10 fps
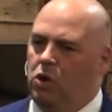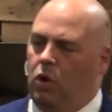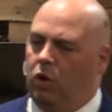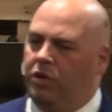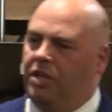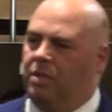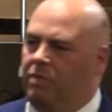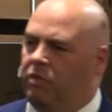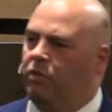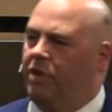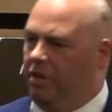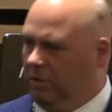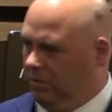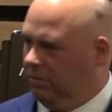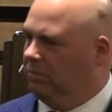Or he can be
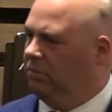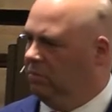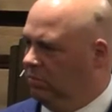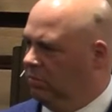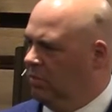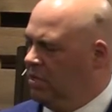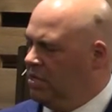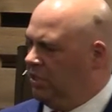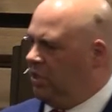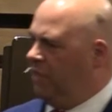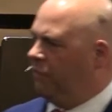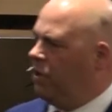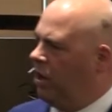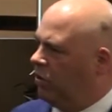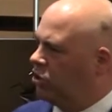real. See, if
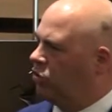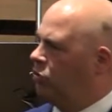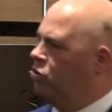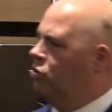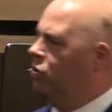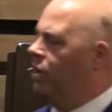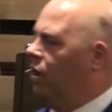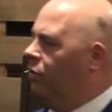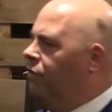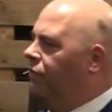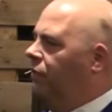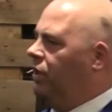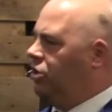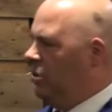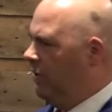we are true in our
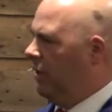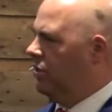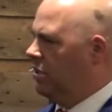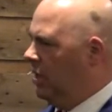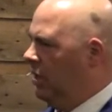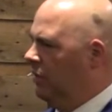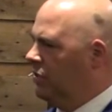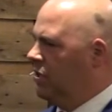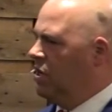reflection of ourselves,